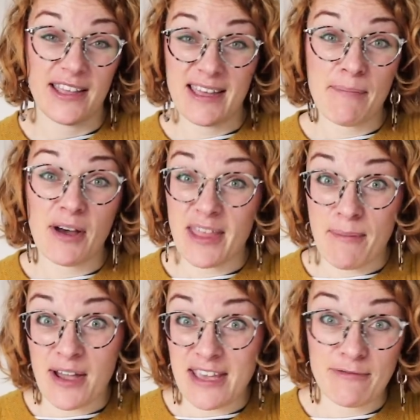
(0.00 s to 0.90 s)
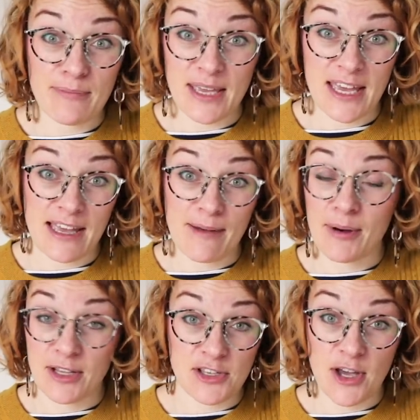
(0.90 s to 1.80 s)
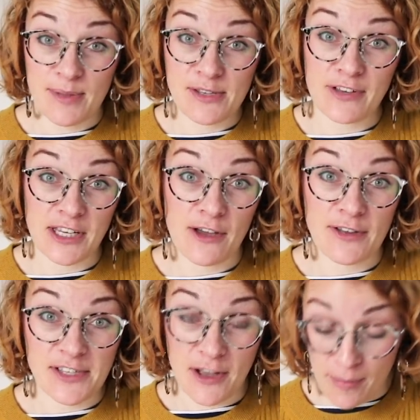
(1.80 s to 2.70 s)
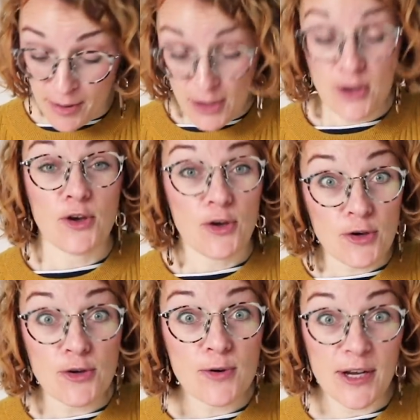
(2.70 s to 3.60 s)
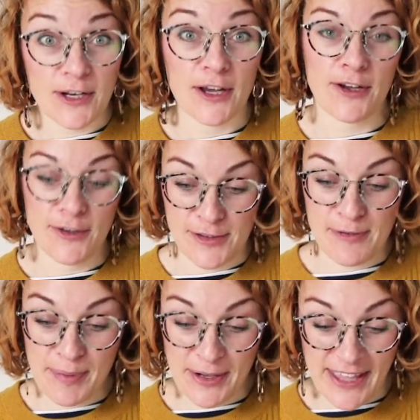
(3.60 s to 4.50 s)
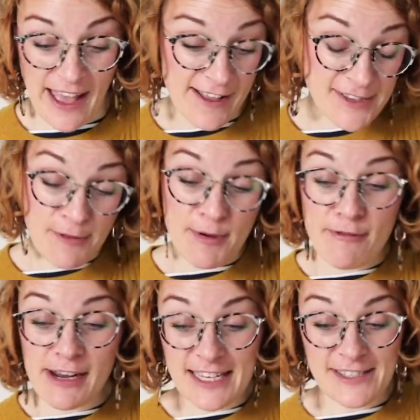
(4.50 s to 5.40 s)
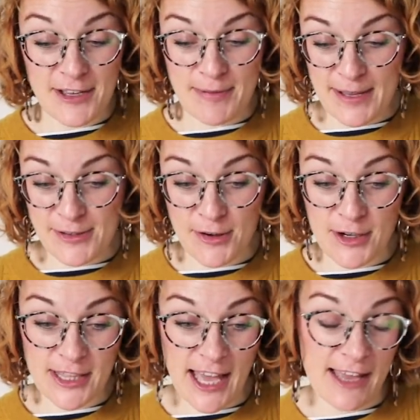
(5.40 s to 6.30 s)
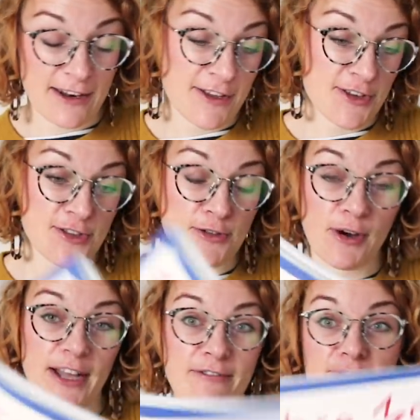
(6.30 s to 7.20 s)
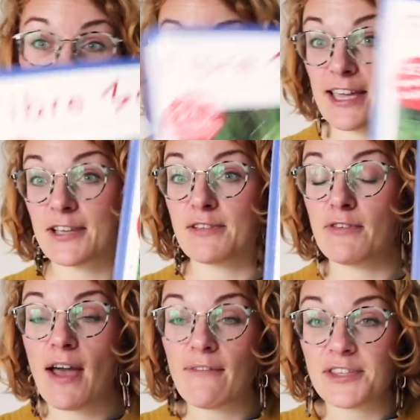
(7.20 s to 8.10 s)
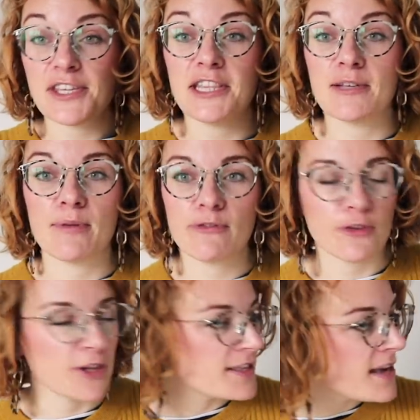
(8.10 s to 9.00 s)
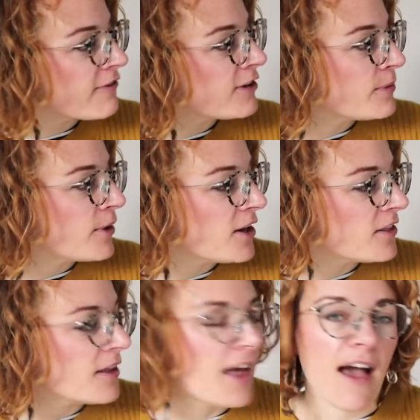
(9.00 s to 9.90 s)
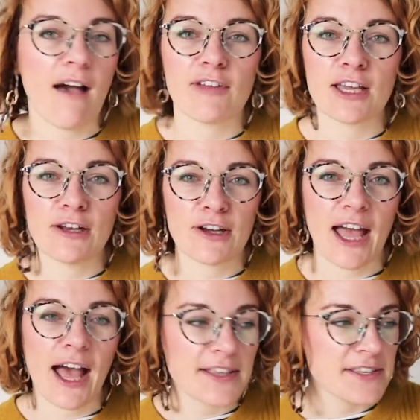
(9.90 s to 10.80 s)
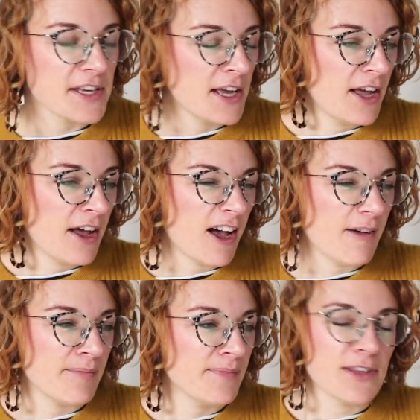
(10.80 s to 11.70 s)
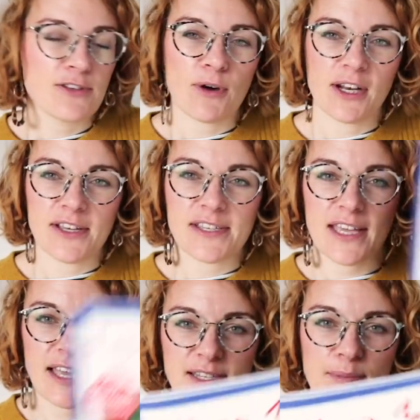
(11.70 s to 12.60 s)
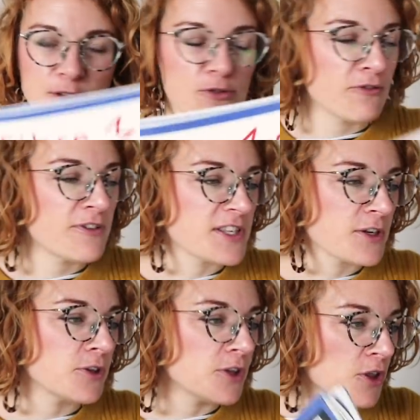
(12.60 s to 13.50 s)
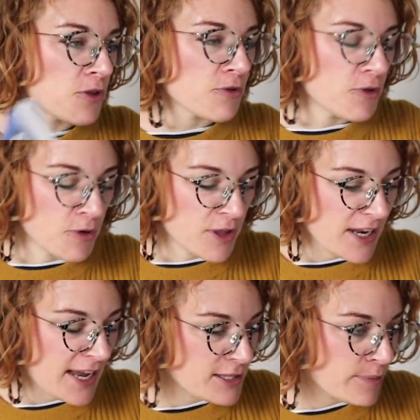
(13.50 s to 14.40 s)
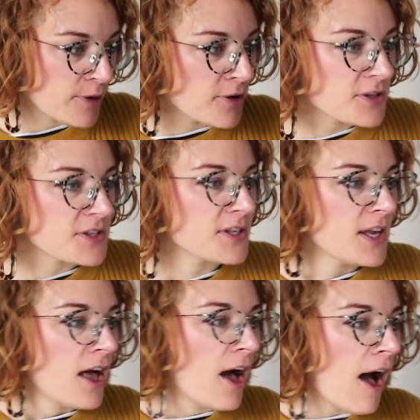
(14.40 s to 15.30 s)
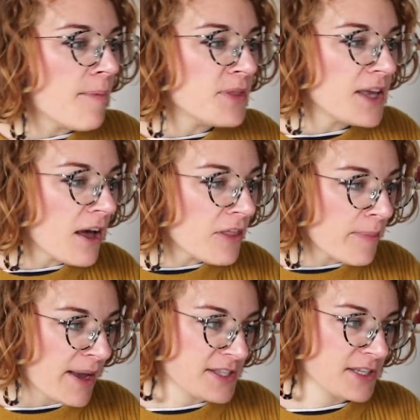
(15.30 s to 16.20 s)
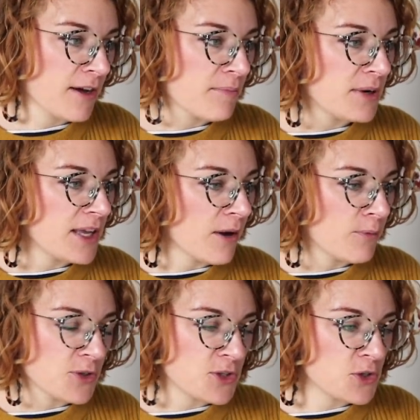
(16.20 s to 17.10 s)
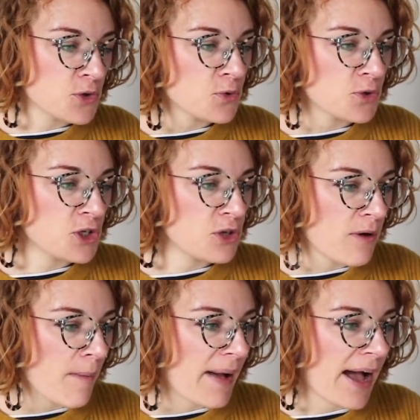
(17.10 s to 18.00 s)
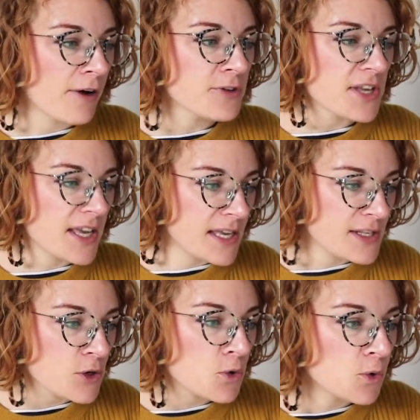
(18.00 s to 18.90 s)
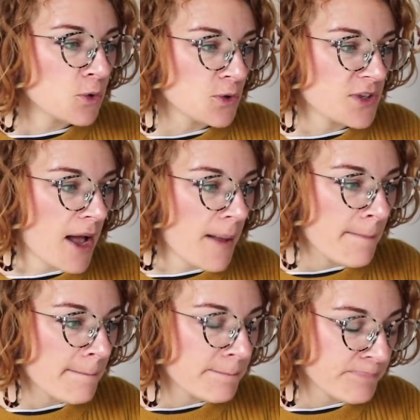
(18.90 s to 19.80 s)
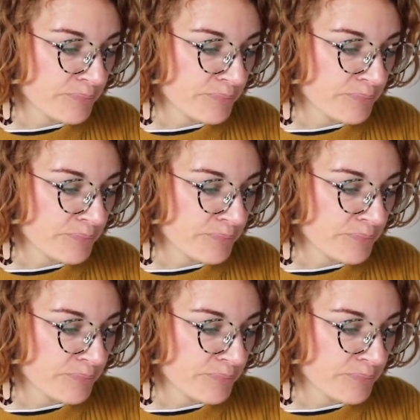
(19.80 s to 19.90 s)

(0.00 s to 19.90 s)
They might even be here by the time this video is up, who knows. But yeah, so we're really excited about stocking that and I just thought I'd flag it because if you haven't seen them before, they're definitely worth having a look at. It's quite nice to get something sort of physical through the letterbox. The other pattern company I wanted to talk to you about is called Our